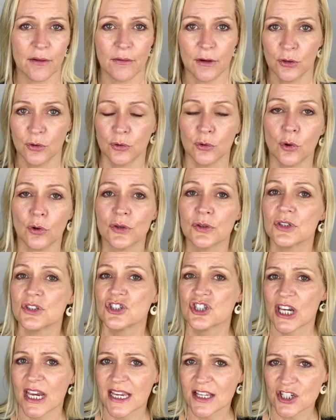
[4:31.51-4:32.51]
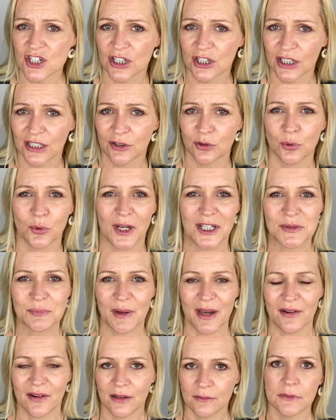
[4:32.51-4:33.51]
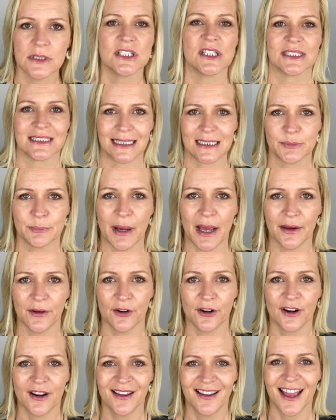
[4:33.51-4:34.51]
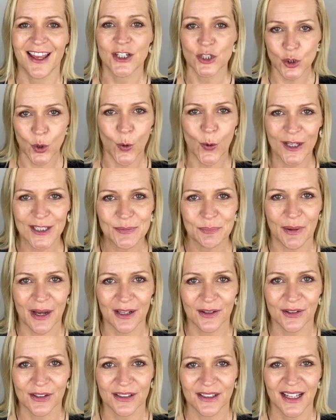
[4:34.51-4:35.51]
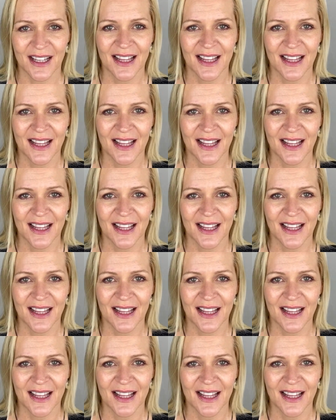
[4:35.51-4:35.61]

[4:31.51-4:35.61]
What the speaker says: You don't change it into expire, it will just expire and show expired.